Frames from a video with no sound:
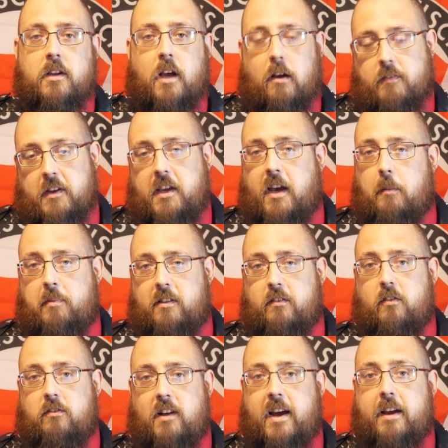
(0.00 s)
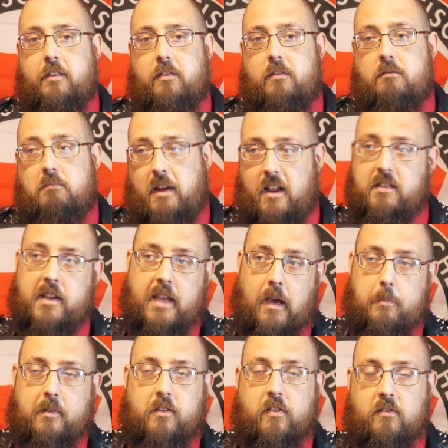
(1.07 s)
of the capitalist class, and the
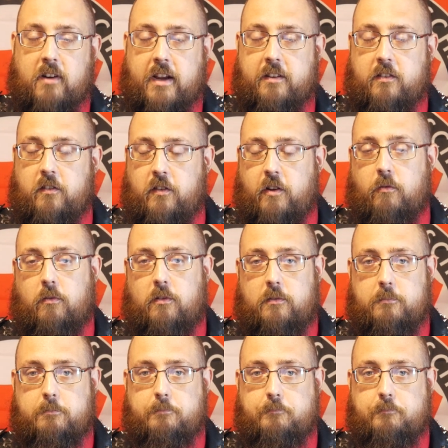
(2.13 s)
capitalist class in general.